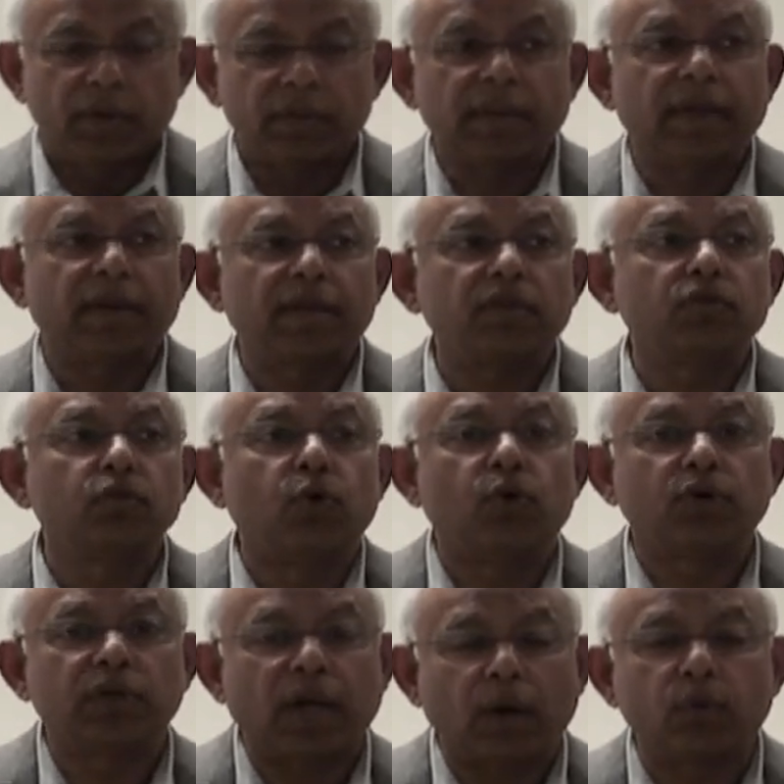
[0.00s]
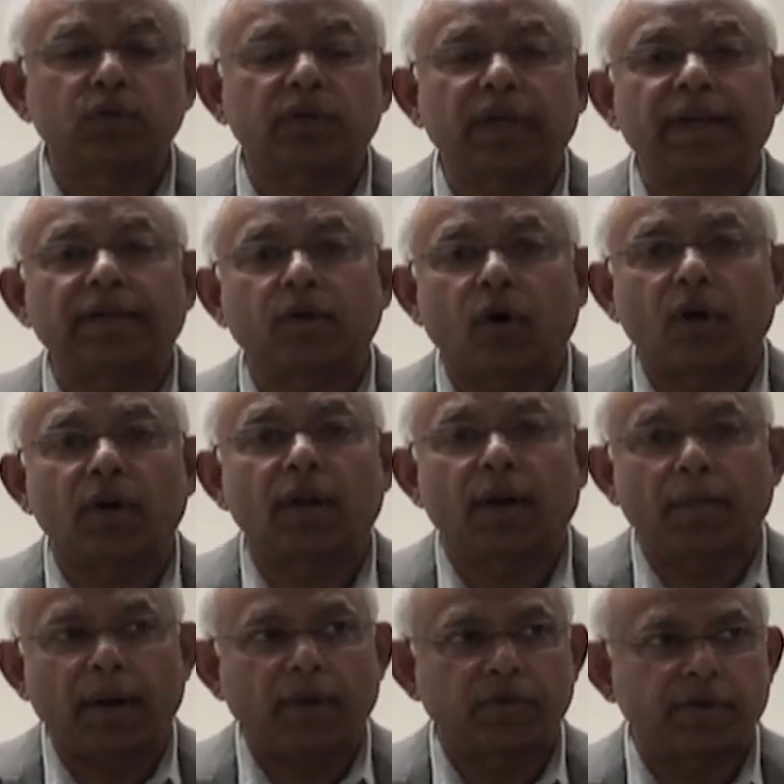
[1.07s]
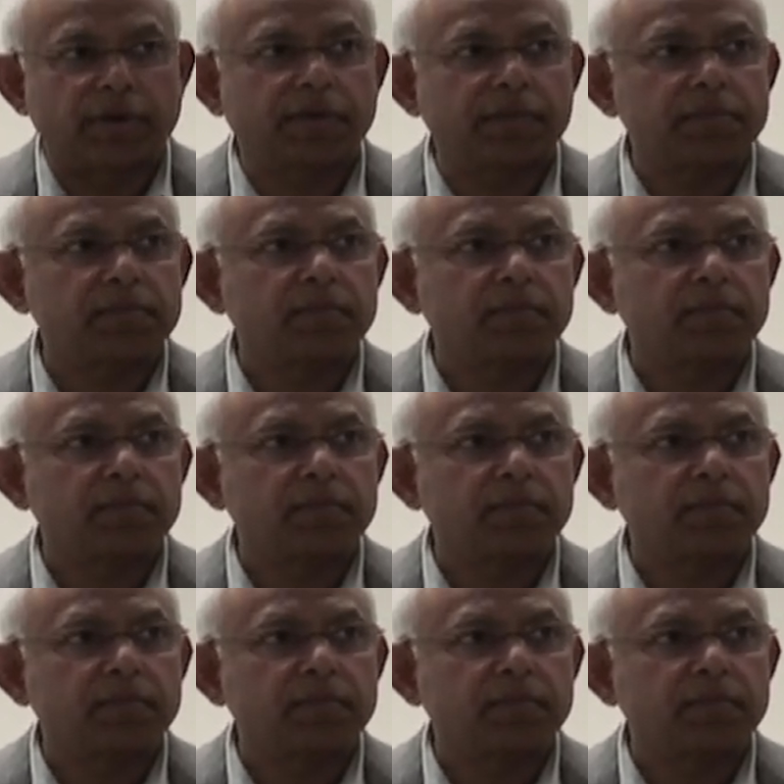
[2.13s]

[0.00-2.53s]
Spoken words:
There is no doubt at all about it.